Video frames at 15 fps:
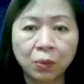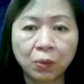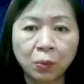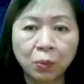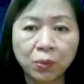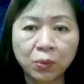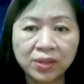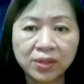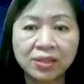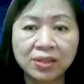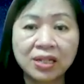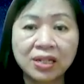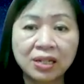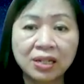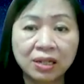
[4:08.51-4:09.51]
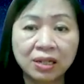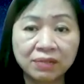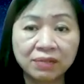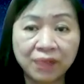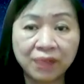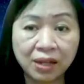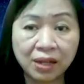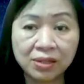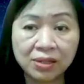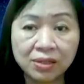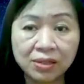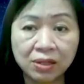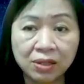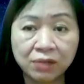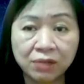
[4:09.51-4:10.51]
With the
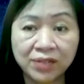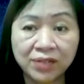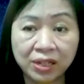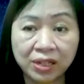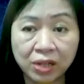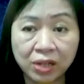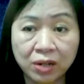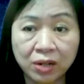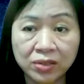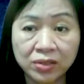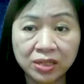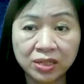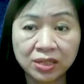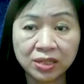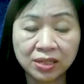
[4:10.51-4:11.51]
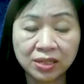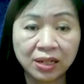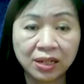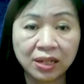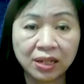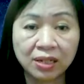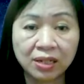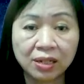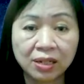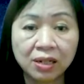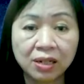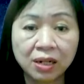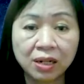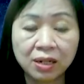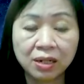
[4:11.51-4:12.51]
advance of technologies like
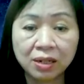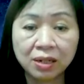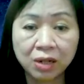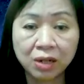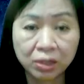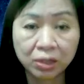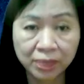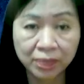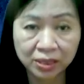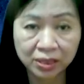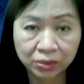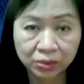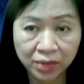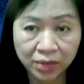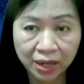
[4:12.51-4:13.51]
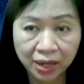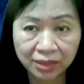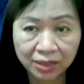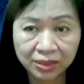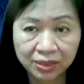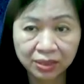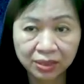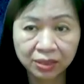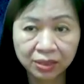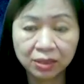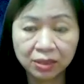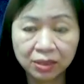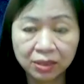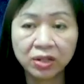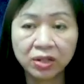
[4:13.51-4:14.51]
augmented reality,
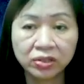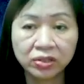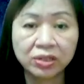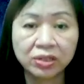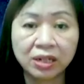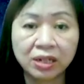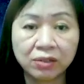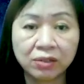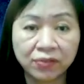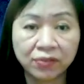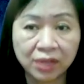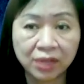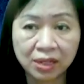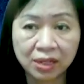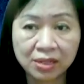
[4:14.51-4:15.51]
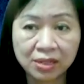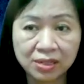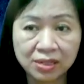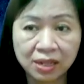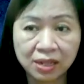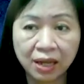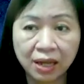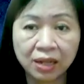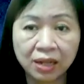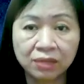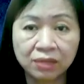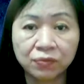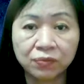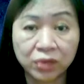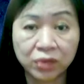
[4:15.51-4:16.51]
Internet of Things, and
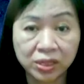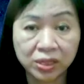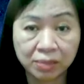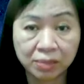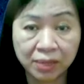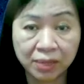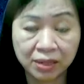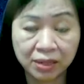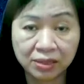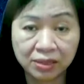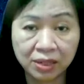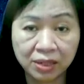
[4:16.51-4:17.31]
voice command,